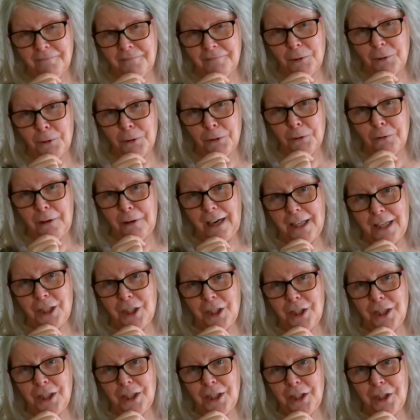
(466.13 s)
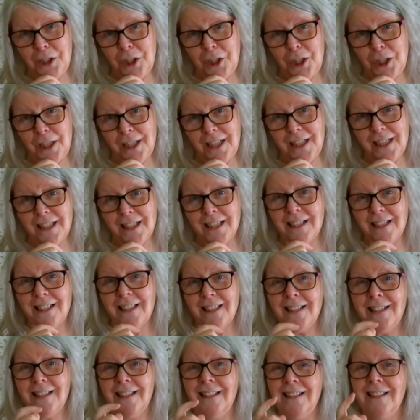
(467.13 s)
Scratched his chin.
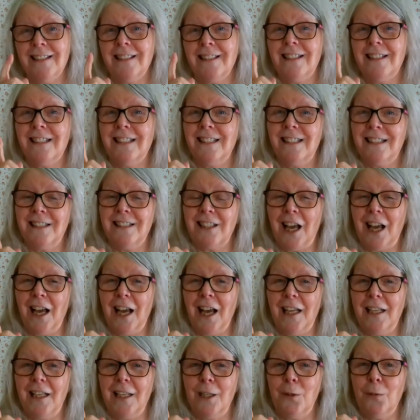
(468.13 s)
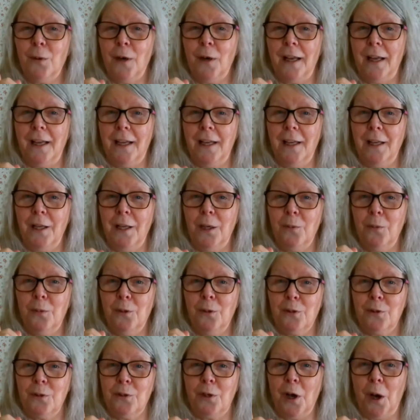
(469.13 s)
Decided what he
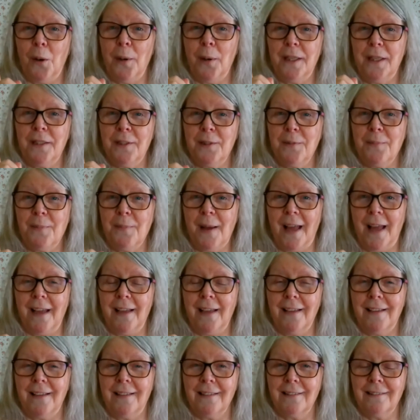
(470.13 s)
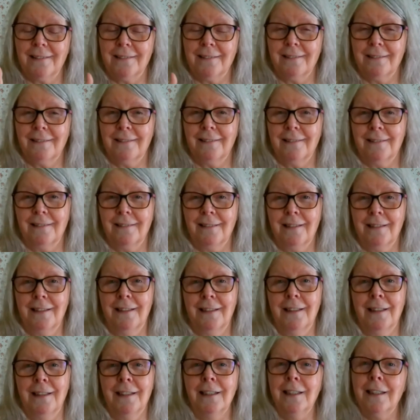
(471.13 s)
was going to make.
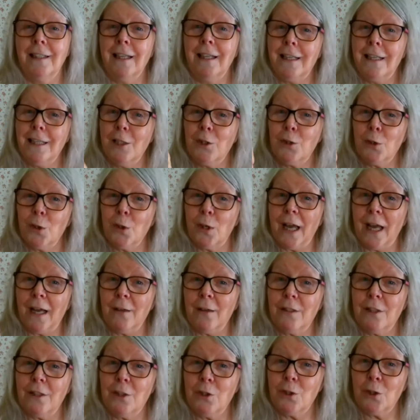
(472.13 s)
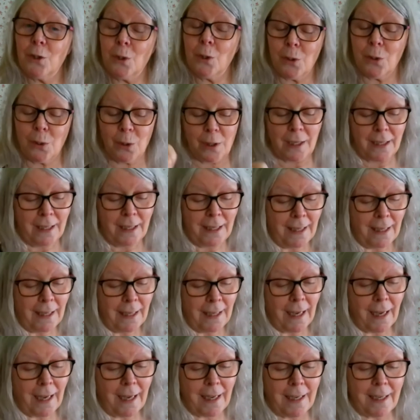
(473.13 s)
Then he took out his chalk
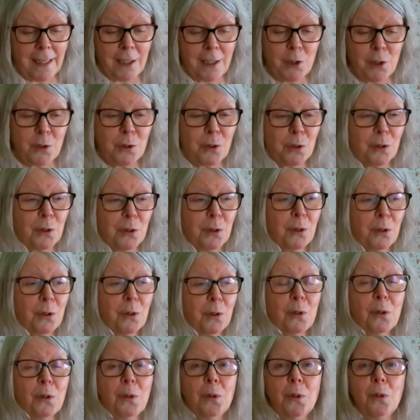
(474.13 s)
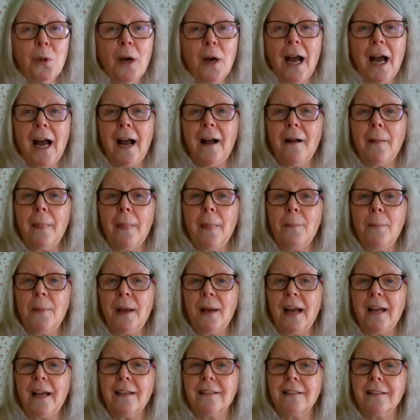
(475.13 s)
and he drew out the
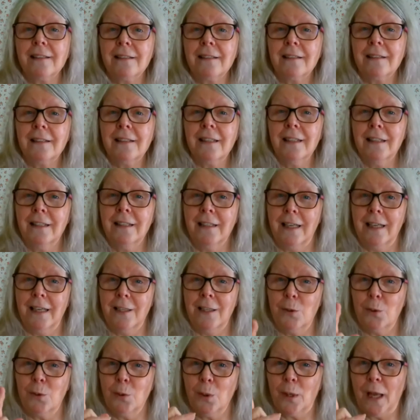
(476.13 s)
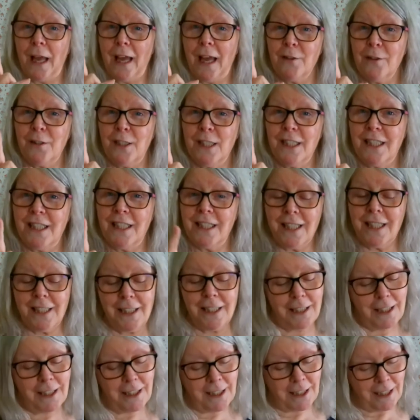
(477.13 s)
pattern. He took out his
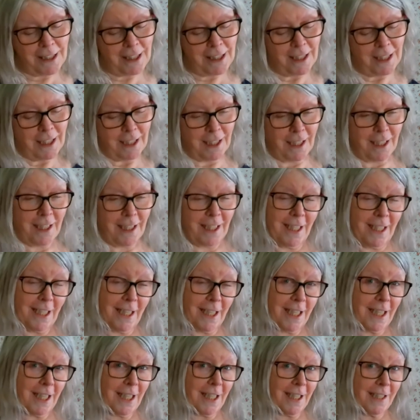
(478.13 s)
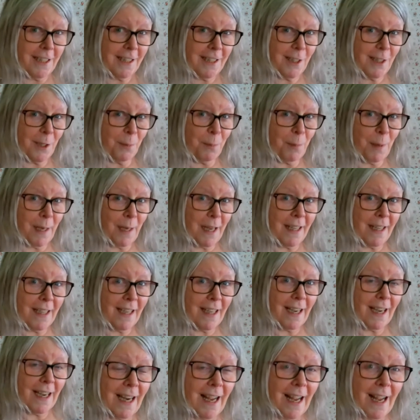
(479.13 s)
scissors and he cut the
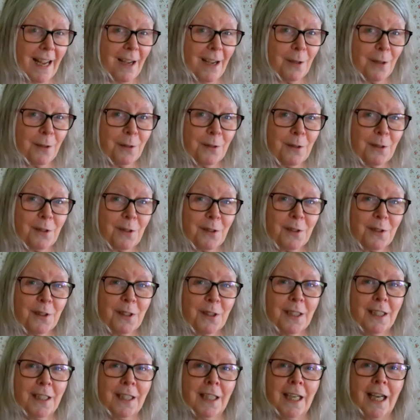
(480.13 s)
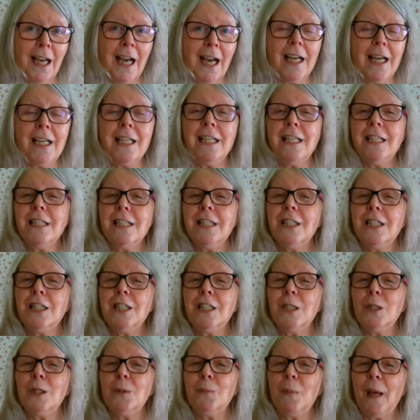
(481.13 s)
pattern out. And he
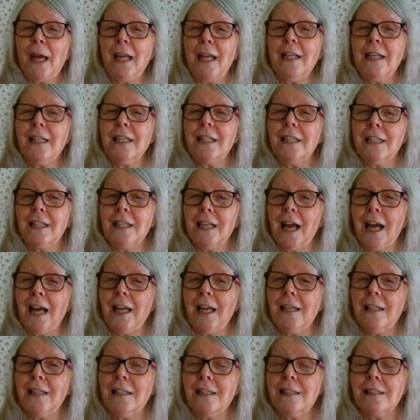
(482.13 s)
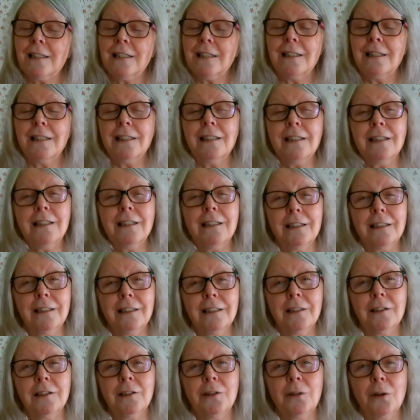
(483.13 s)
spent the night,
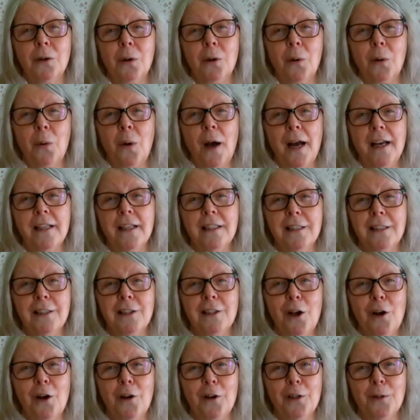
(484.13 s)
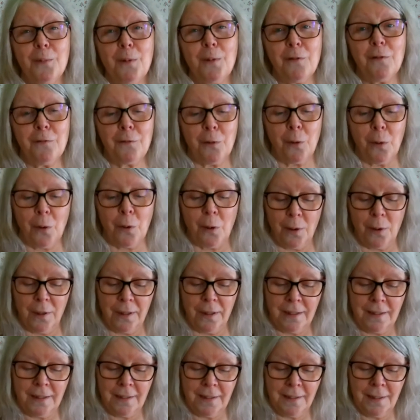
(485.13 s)
not quite as long as before,
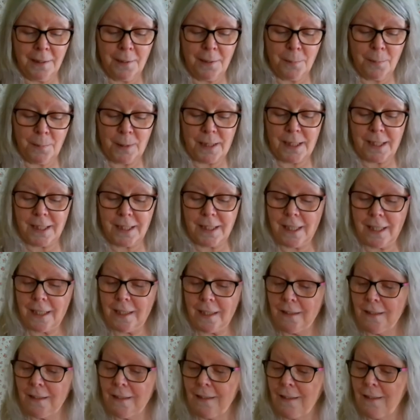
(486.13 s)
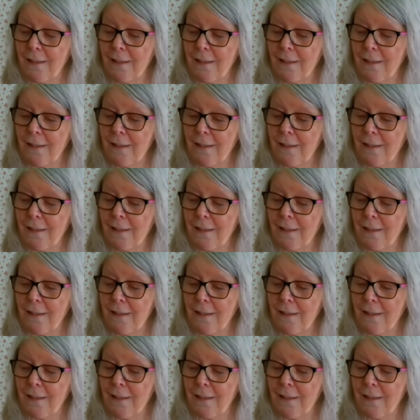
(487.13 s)
but still,